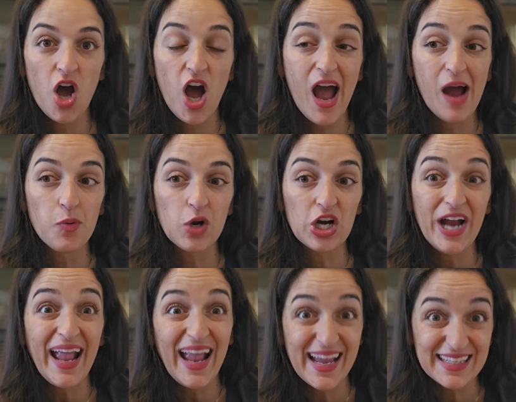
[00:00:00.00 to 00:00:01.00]
our
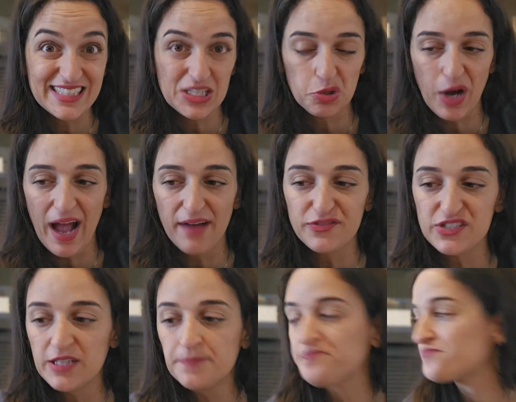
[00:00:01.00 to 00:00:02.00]
handicraft
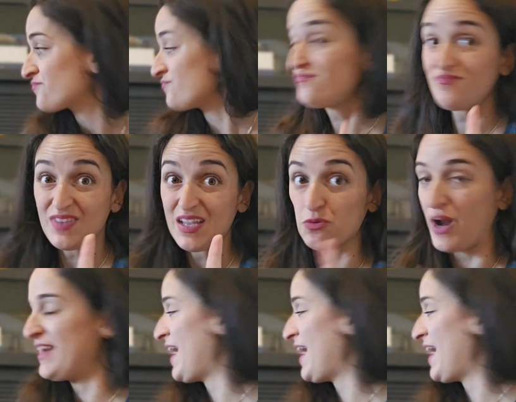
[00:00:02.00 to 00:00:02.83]
right